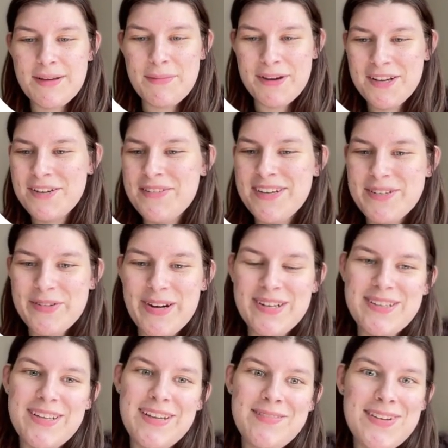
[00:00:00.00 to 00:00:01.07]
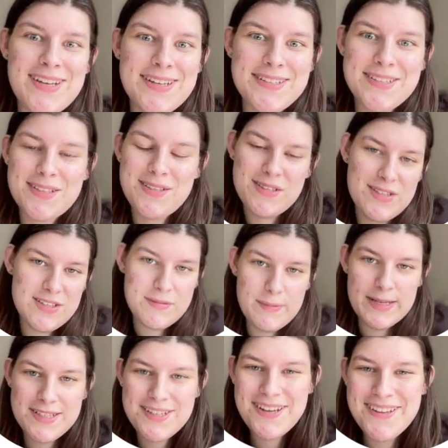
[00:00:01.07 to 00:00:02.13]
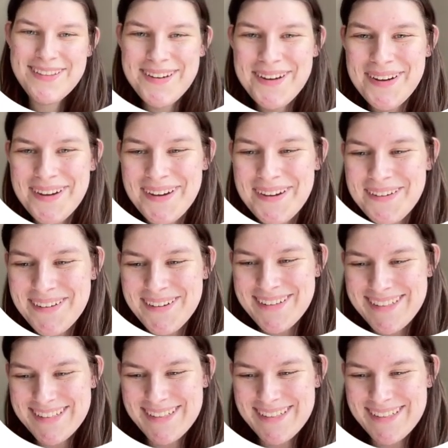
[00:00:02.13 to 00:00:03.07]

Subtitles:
I'm not going to read directly because it's just based on the code.